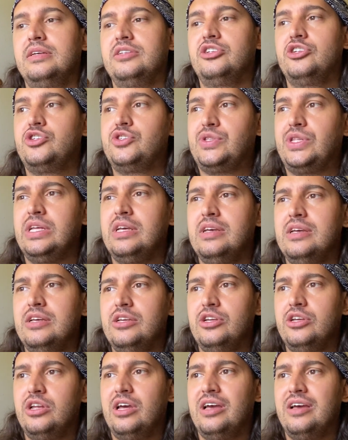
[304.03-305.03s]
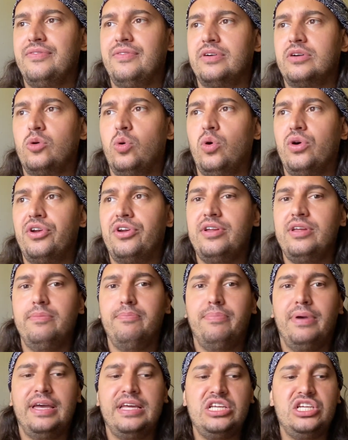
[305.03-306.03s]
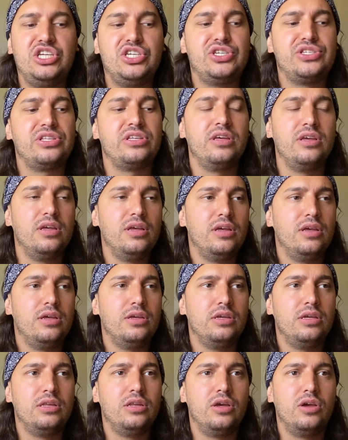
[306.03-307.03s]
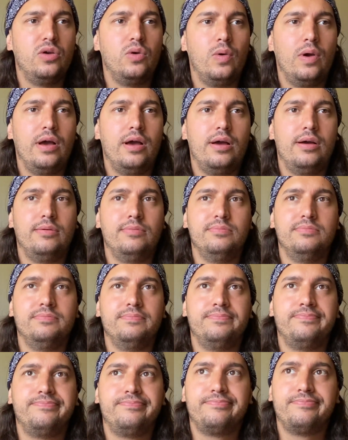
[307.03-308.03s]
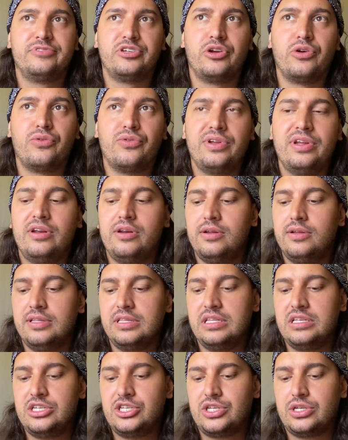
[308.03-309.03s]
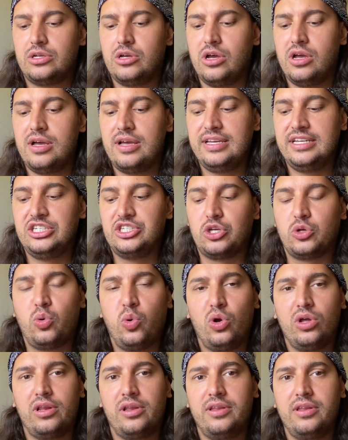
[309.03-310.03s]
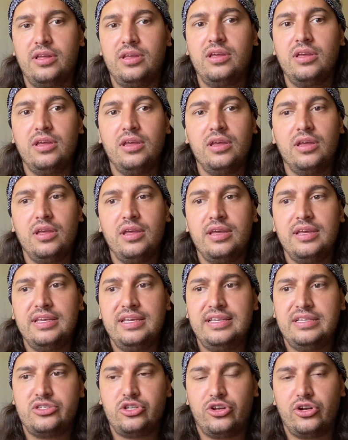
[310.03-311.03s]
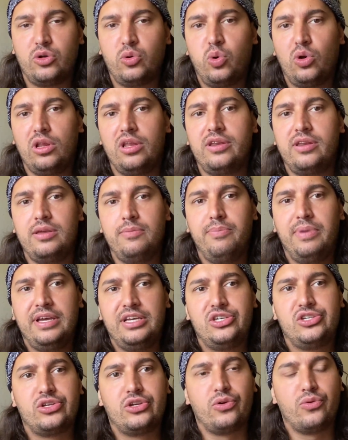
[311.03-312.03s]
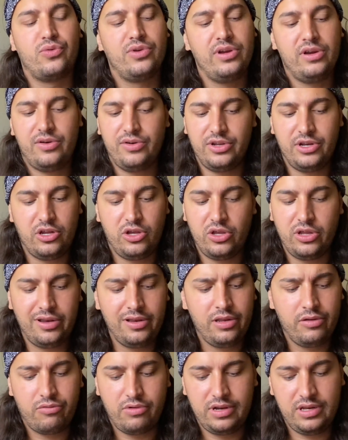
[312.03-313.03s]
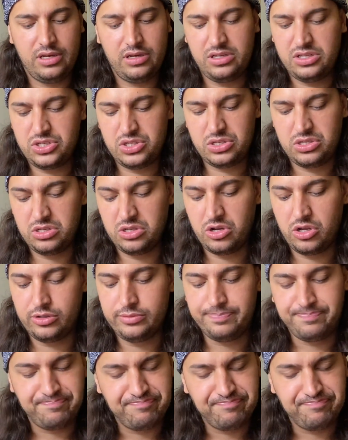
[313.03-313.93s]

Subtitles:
just, you know, have a quantity based, you know, career. This guy is a quality. he's got a quality based career. You know, he only released, you know,